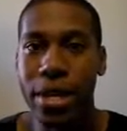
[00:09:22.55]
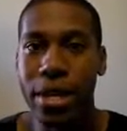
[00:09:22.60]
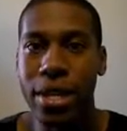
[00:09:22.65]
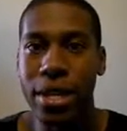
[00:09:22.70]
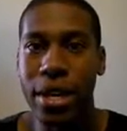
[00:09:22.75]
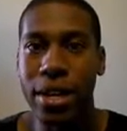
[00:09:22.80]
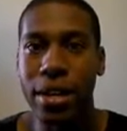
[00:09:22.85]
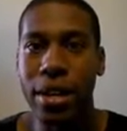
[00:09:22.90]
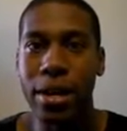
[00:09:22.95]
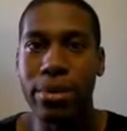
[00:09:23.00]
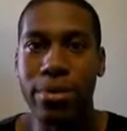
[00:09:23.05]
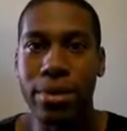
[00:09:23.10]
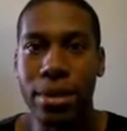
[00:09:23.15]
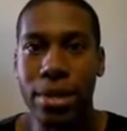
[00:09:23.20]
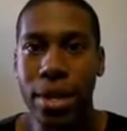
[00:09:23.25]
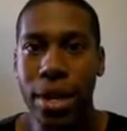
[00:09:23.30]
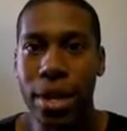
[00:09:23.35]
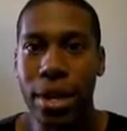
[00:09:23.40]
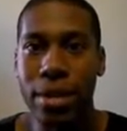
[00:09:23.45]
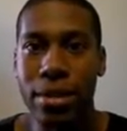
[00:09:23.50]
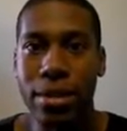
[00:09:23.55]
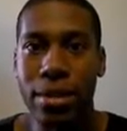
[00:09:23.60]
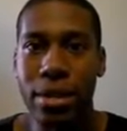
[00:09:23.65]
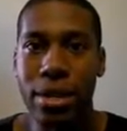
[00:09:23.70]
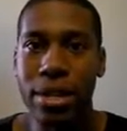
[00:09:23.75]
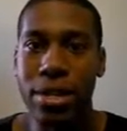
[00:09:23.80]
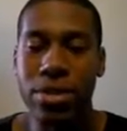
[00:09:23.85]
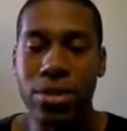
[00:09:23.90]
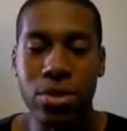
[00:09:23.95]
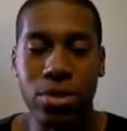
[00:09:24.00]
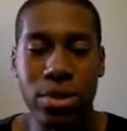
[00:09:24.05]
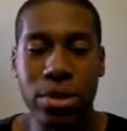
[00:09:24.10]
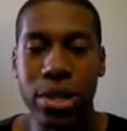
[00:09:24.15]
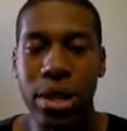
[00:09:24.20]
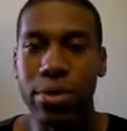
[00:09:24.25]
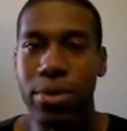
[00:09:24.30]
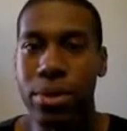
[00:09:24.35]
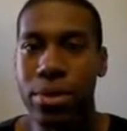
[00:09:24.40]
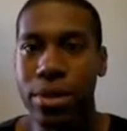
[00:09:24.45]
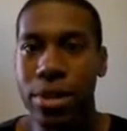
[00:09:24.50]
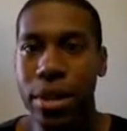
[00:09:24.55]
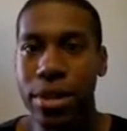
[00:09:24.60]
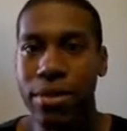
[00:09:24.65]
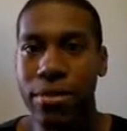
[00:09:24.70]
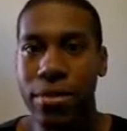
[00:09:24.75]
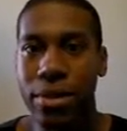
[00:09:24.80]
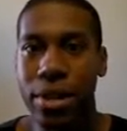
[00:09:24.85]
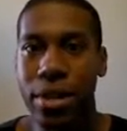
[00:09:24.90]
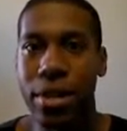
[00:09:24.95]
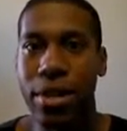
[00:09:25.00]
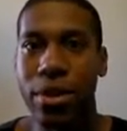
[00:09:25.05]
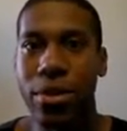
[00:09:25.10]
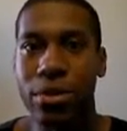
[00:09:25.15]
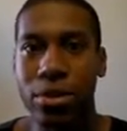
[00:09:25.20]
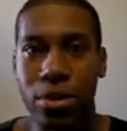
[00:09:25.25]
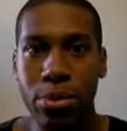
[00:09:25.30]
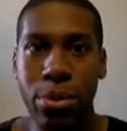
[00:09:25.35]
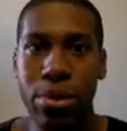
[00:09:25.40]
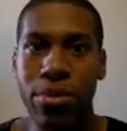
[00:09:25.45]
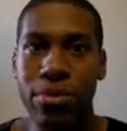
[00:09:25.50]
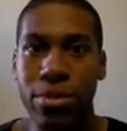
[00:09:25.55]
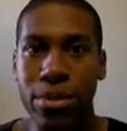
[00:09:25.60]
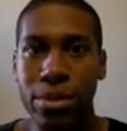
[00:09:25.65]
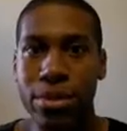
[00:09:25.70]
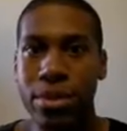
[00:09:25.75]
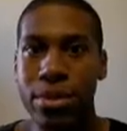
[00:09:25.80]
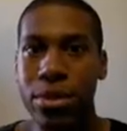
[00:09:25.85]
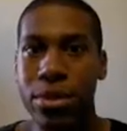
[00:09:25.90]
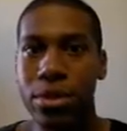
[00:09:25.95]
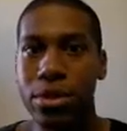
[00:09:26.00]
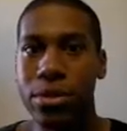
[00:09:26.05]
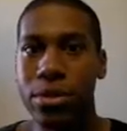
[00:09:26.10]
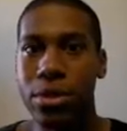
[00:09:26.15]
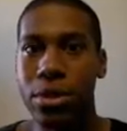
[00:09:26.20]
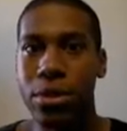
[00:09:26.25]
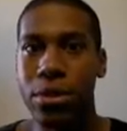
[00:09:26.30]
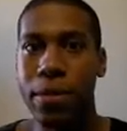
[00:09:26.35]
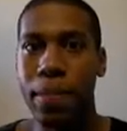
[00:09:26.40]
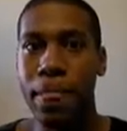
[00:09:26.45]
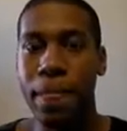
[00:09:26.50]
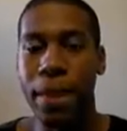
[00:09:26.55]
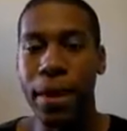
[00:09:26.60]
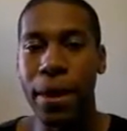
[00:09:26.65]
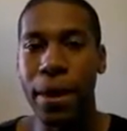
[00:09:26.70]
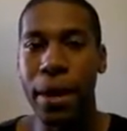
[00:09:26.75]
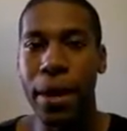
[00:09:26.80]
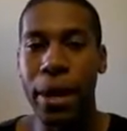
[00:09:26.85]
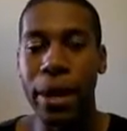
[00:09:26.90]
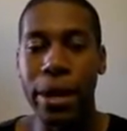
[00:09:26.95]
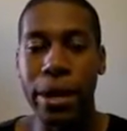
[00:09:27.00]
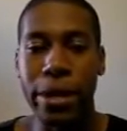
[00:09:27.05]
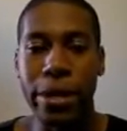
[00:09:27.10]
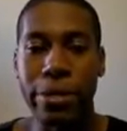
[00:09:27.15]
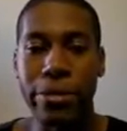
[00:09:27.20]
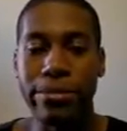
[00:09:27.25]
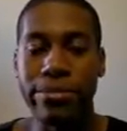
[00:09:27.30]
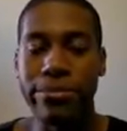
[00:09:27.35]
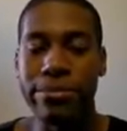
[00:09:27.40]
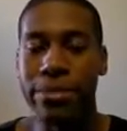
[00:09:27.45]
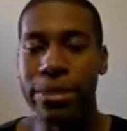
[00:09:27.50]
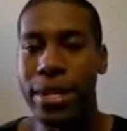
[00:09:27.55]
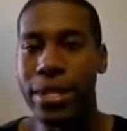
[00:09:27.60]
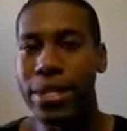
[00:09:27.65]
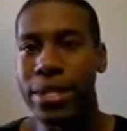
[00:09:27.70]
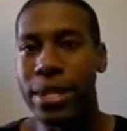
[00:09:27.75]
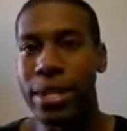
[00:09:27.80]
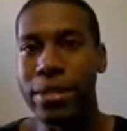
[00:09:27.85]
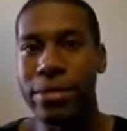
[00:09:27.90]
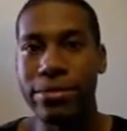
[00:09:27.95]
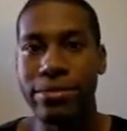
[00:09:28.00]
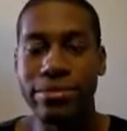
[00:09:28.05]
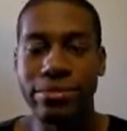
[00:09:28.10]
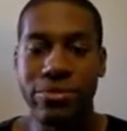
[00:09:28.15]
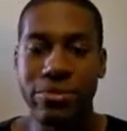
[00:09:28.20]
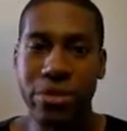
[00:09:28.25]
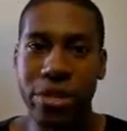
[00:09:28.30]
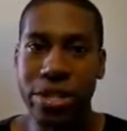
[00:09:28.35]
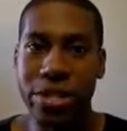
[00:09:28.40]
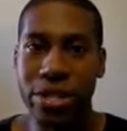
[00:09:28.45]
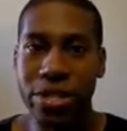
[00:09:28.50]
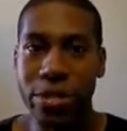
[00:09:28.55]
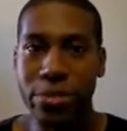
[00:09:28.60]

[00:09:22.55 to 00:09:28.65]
Get up to date as soon as I post out a video. You'll be the first to know. So that's it. Rich,